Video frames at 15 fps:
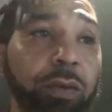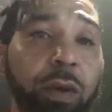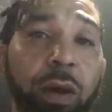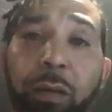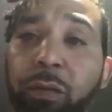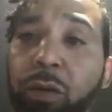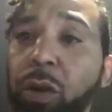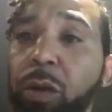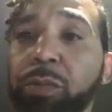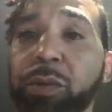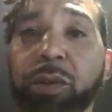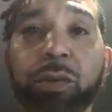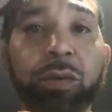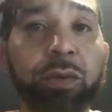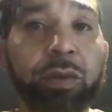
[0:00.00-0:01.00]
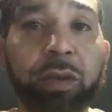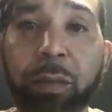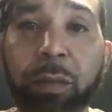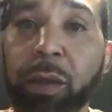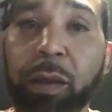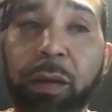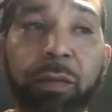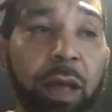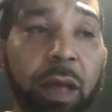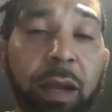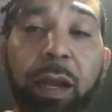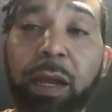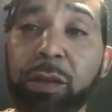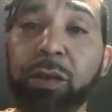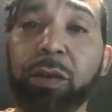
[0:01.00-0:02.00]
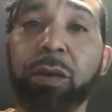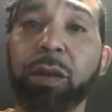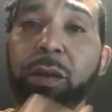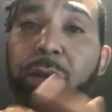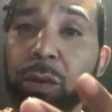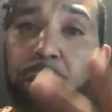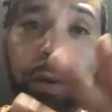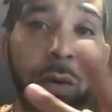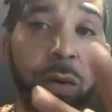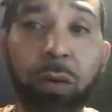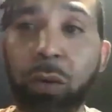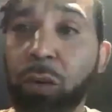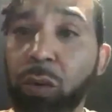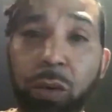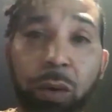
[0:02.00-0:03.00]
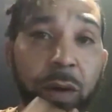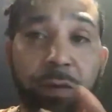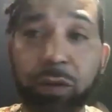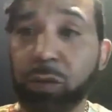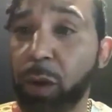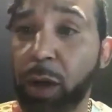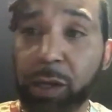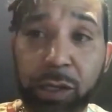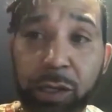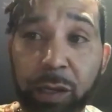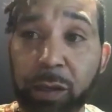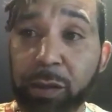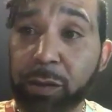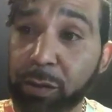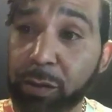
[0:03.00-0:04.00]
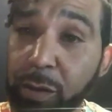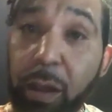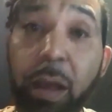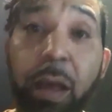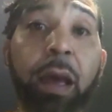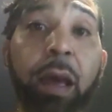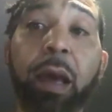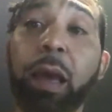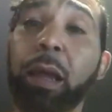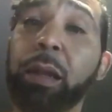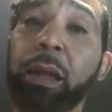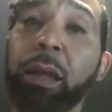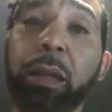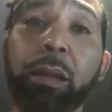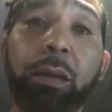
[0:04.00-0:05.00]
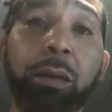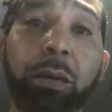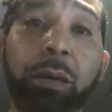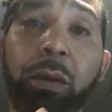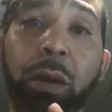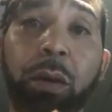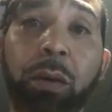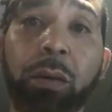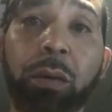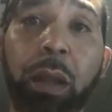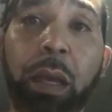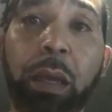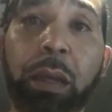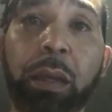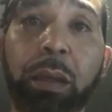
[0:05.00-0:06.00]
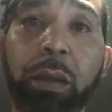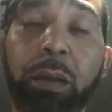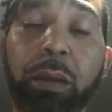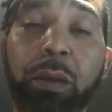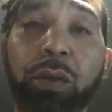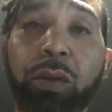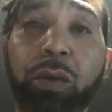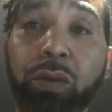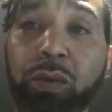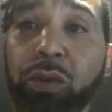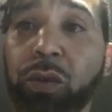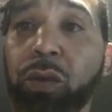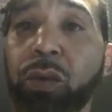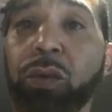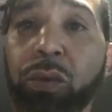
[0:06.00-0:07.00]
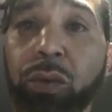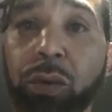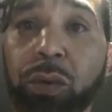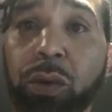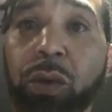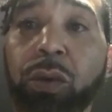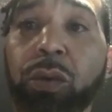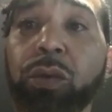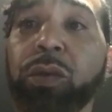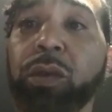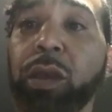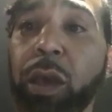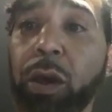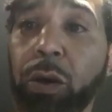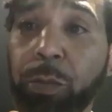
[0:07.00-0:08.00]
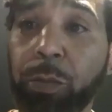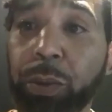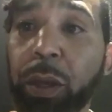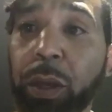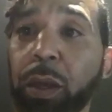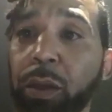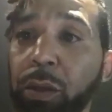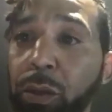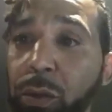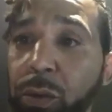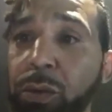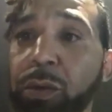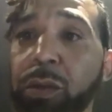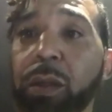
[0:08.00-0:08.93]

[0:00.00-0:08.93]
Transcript: cover-ups or something of that nature in your local, whoever's watching this. And then, like, use Google, use Yelp, use